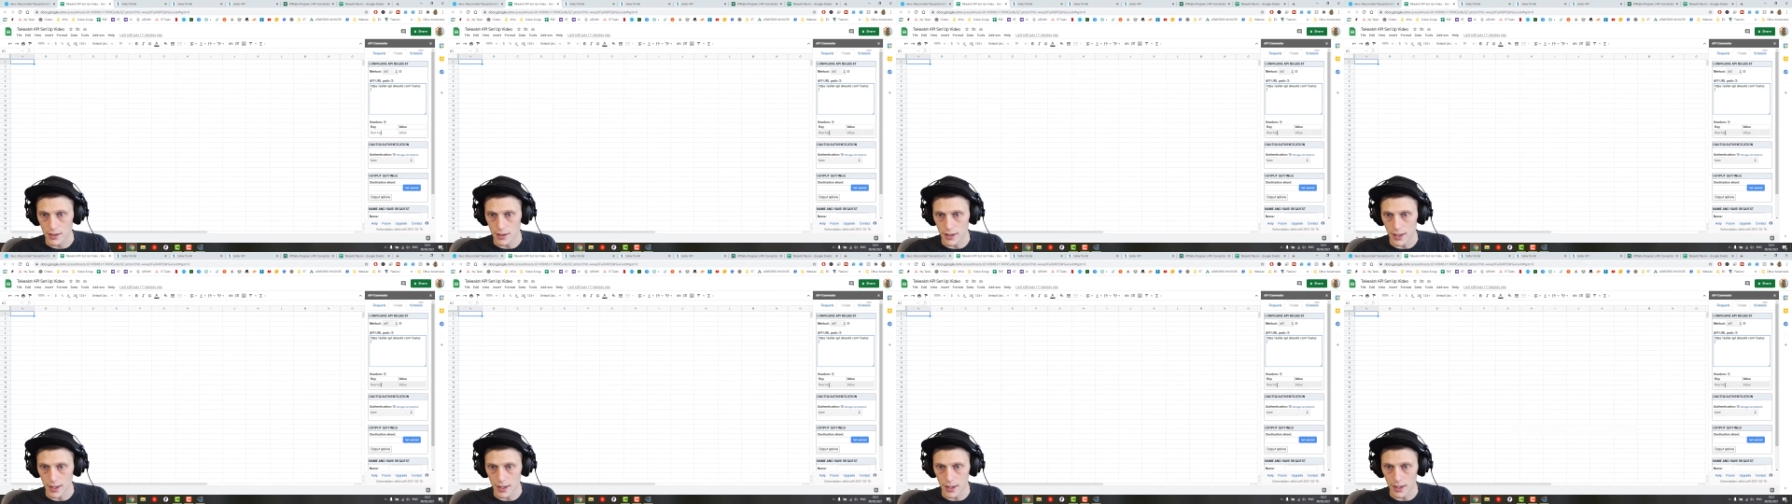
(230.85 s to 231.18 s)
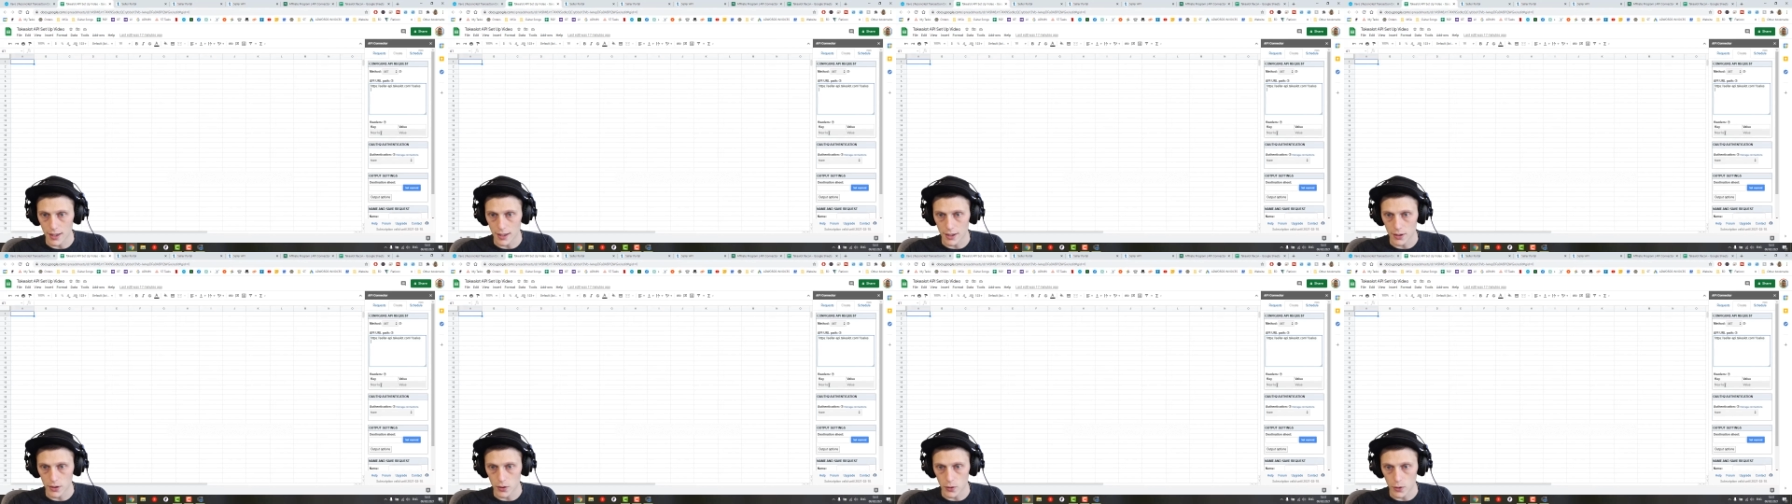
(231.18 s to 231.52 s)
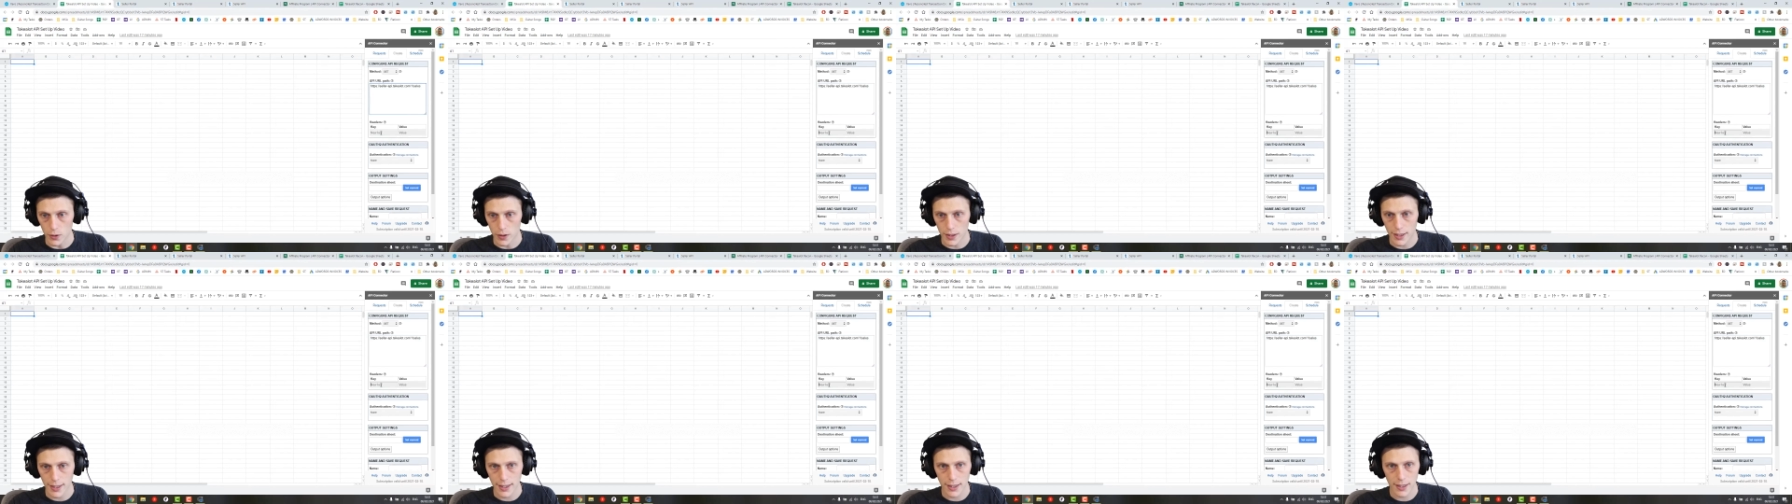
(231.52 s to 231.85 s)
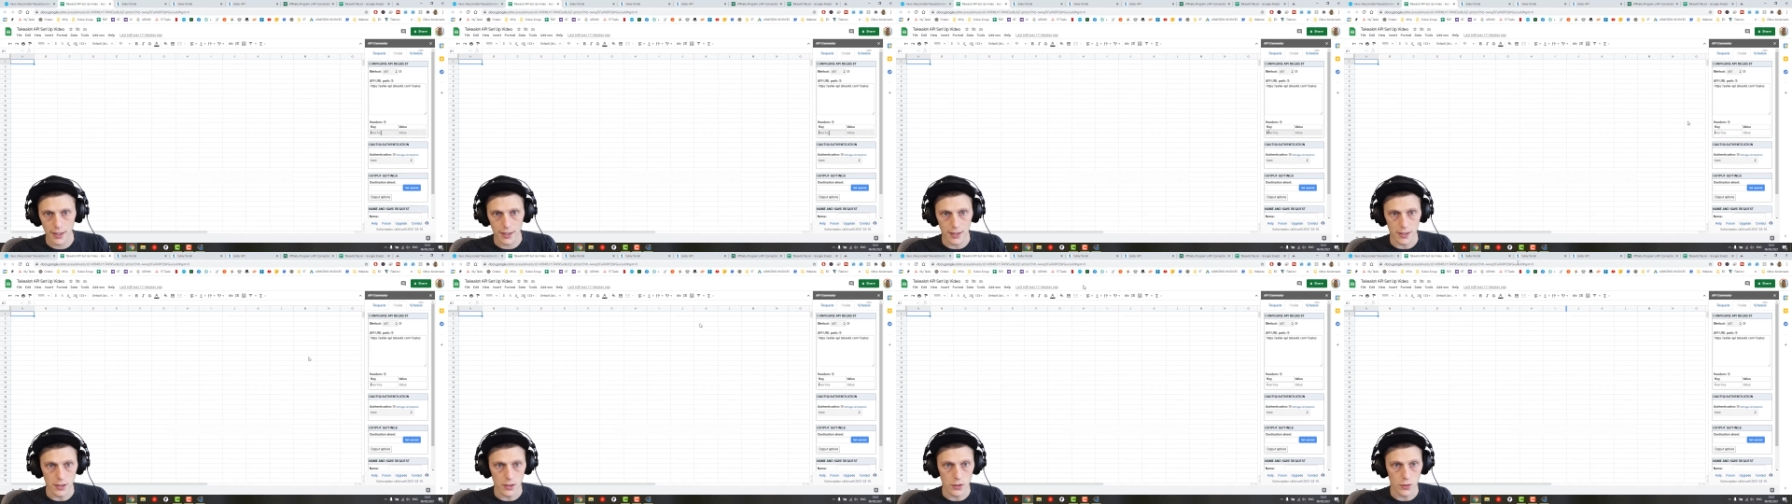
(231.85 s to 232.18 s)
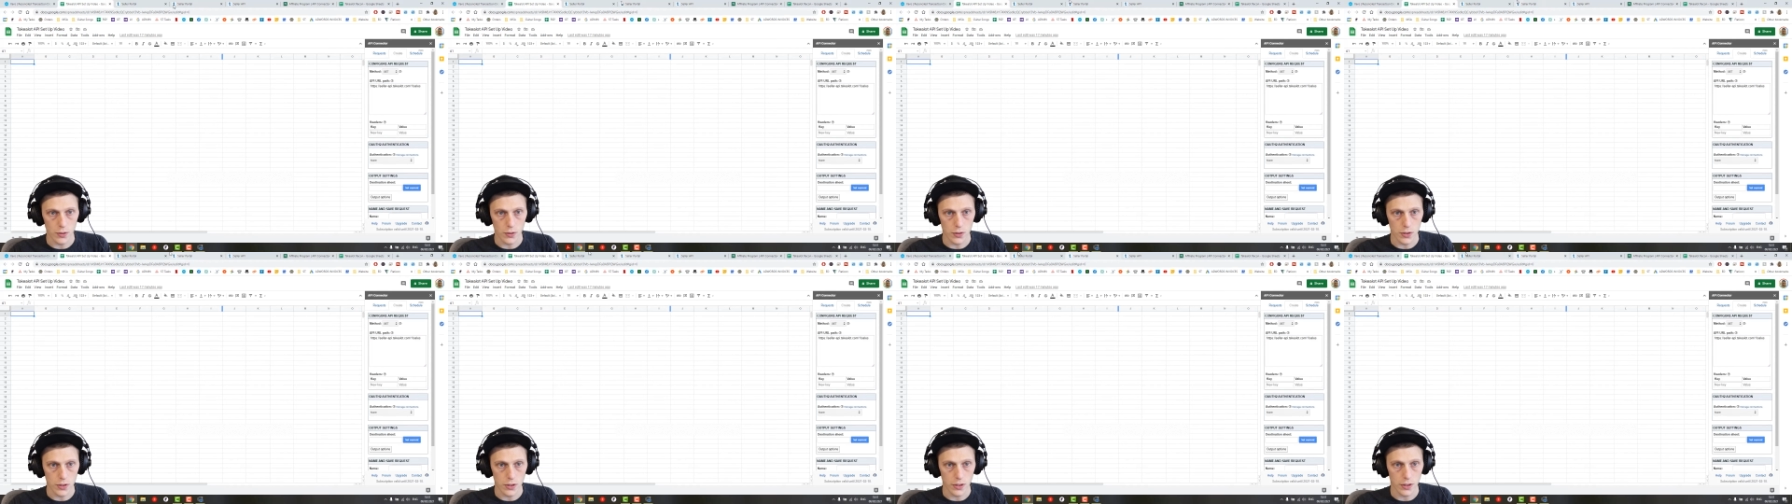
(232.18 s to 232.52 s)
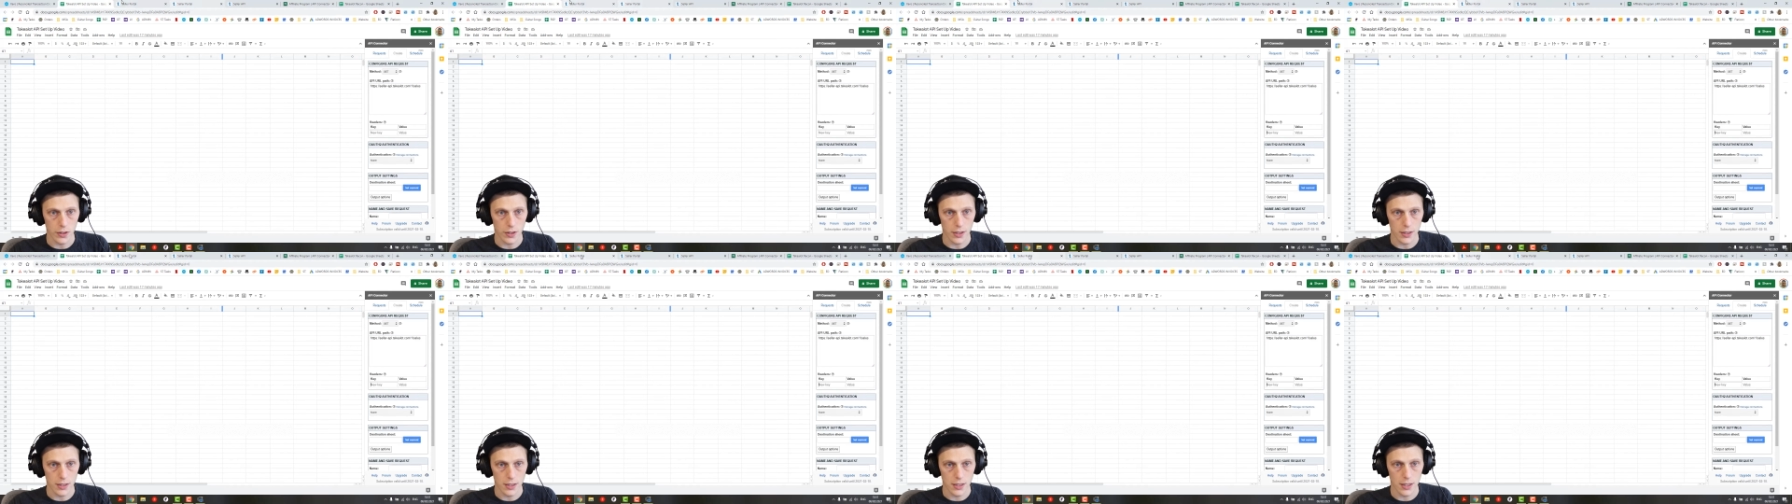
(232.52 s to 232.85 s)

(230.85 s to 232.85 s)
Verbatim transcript: Then your key is also going